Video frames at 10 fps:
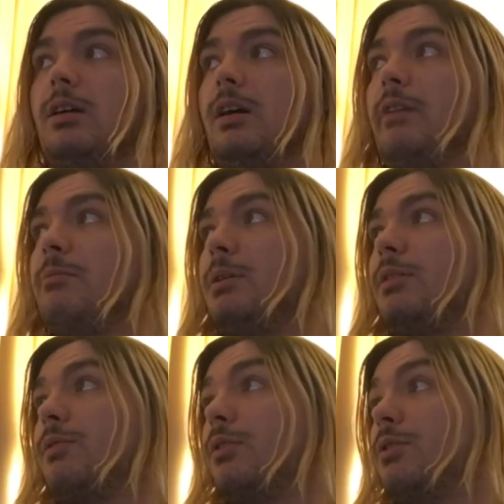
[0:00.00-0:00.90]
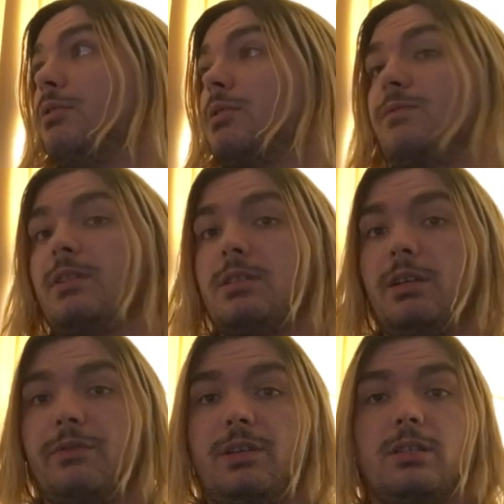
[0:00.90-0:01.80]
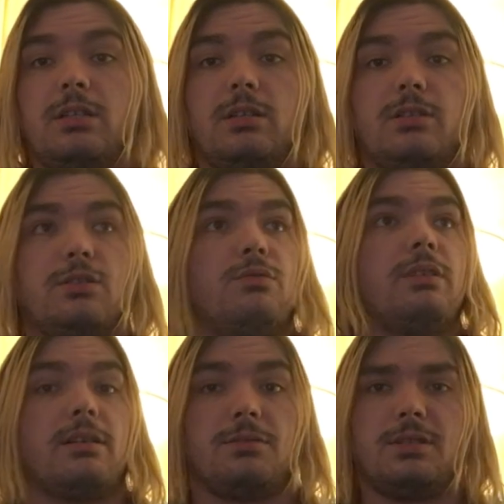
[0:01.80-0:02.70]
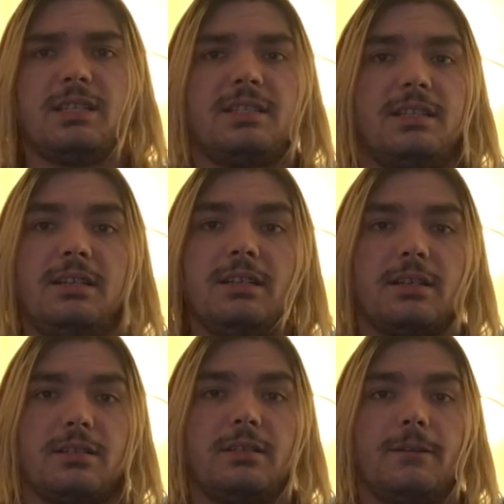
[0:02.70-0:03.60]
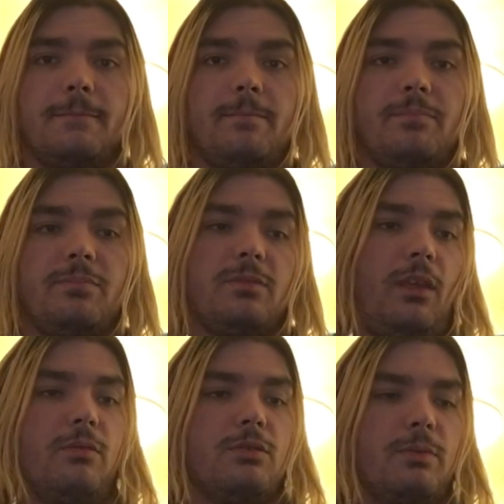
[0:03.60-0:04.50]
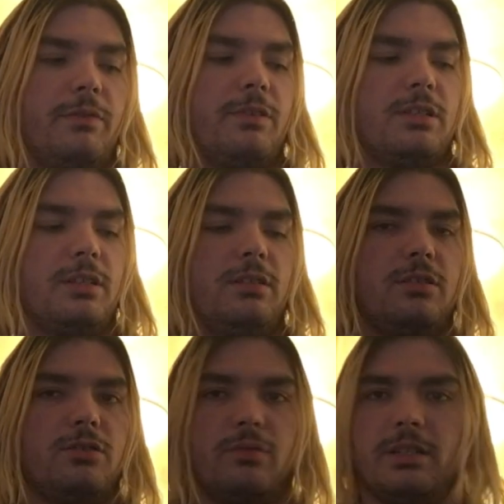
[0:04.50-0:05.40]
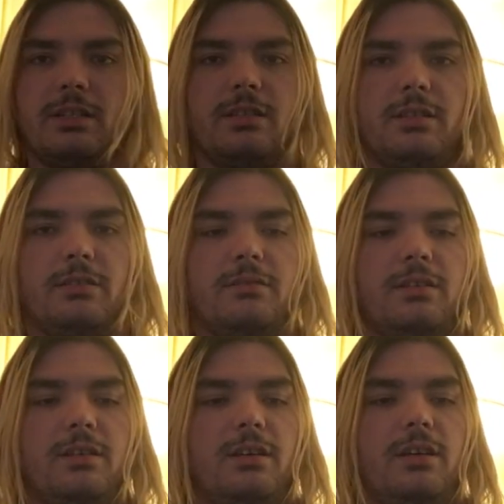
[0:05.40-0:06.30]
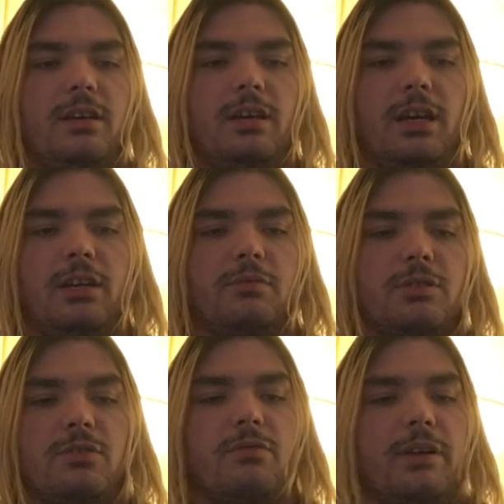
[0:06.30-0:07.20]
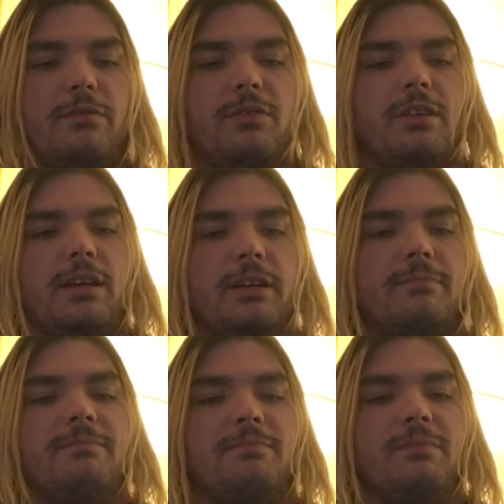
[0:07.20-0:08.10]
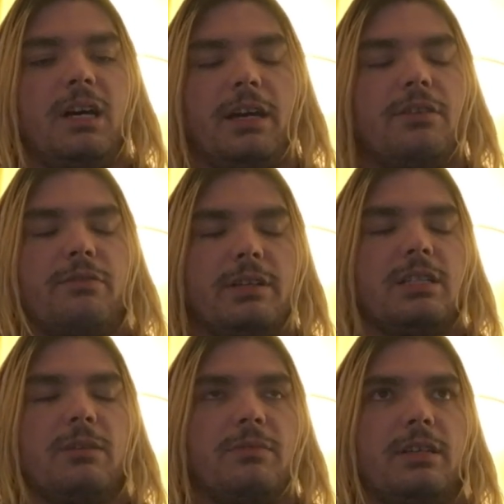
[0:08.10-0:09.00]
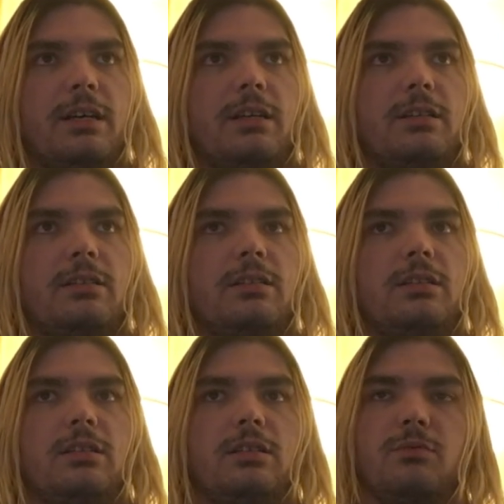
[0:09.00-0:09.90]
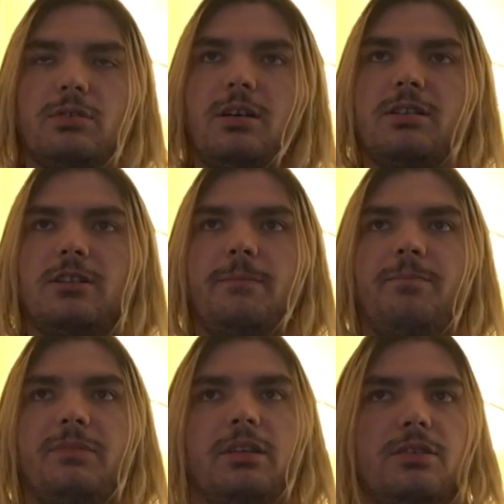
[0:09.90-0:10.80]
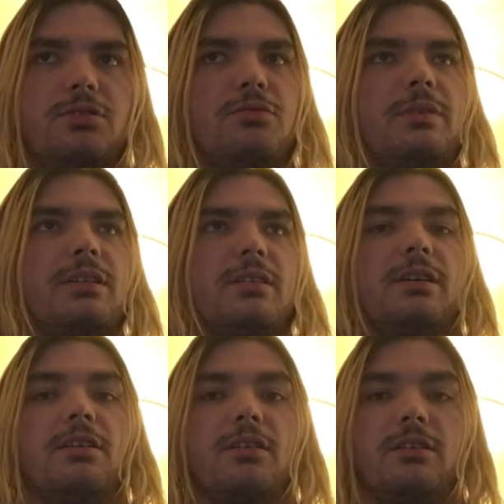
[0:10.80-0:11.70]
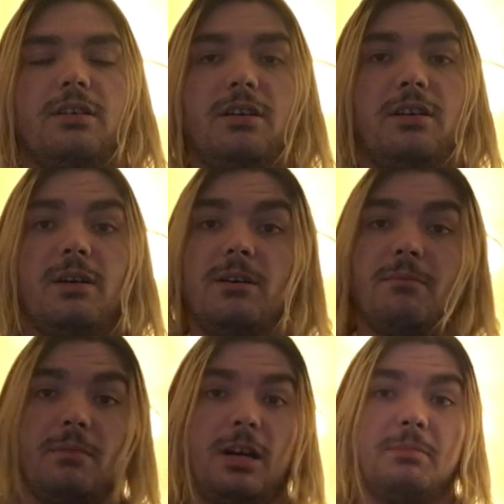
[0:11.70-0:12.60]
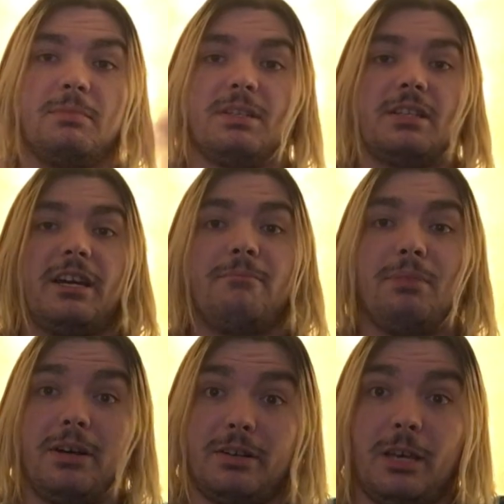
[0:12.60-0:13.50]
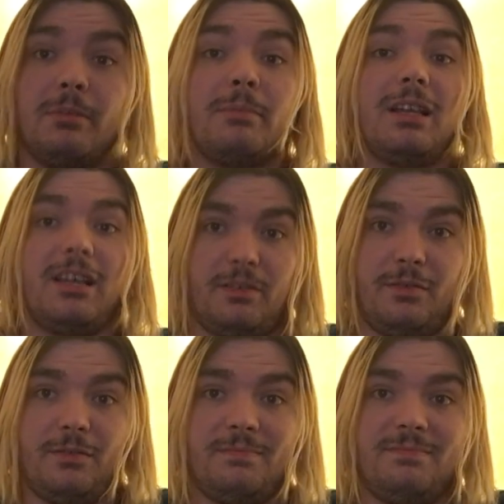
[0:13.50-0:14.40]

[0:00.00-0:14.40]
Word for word: I haven't been here for New Year's festivities since 2016, actually. 2015, 2016. And it was great for that. I had a great time with that. It was awesome. And then two weeks later, my optimistic empire came into my life.